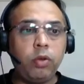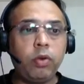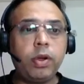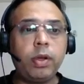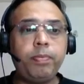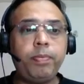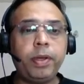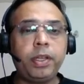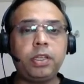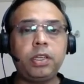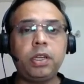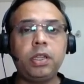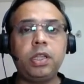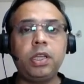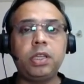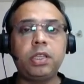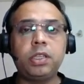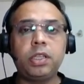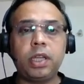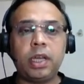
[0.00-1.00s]
you can picture
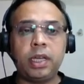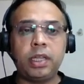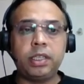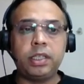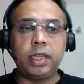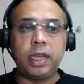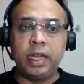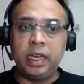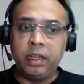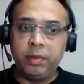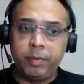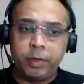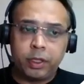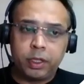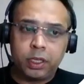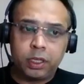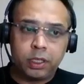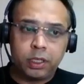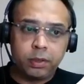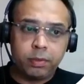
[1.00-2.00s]
this as any
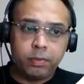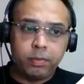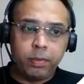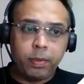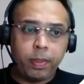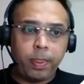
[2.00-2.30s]
business.